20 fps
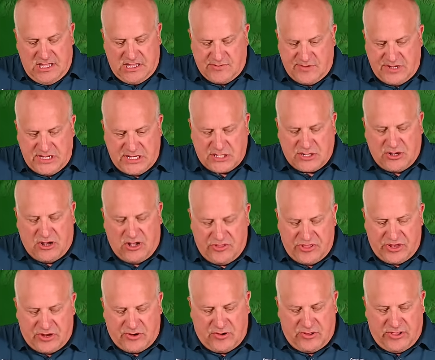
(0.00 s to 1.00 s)
So we just
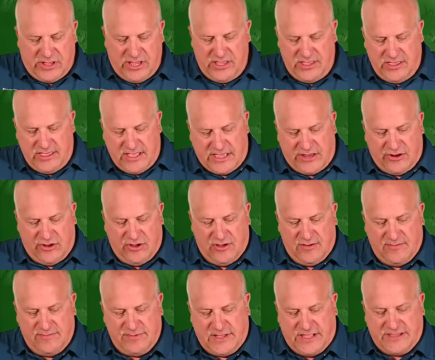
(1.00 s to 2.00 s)
called it early. I got
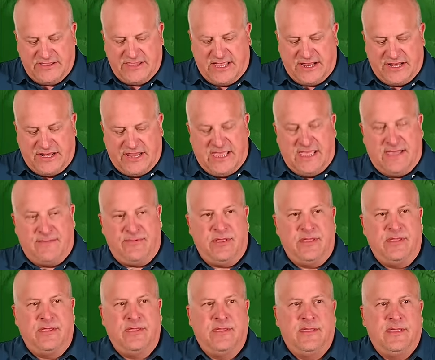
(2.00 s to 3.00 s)
home, got to take a nap,
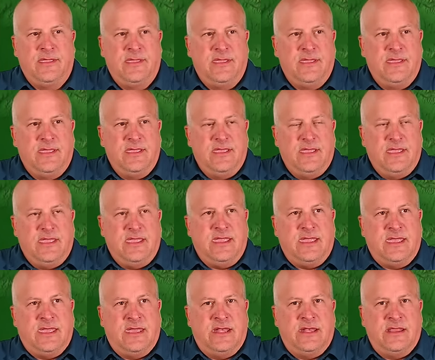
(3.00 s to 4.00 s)

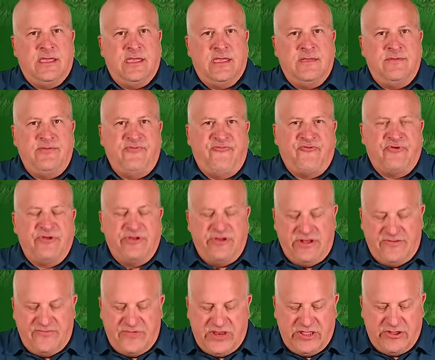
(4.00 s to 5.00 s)
and before
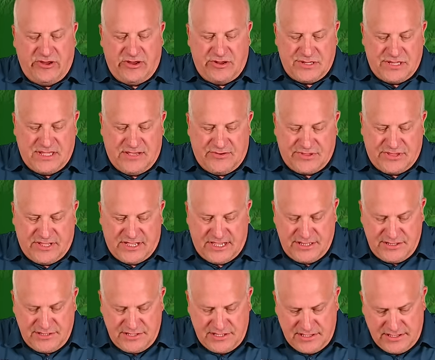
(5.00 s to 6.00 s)
doing the video here, so that was
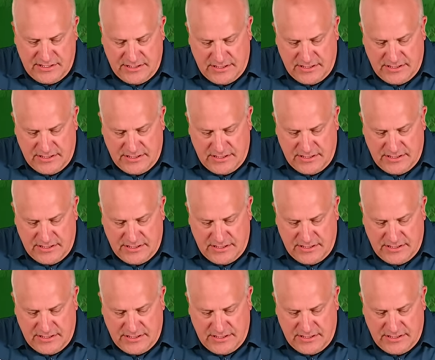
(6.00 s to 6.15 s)
nice.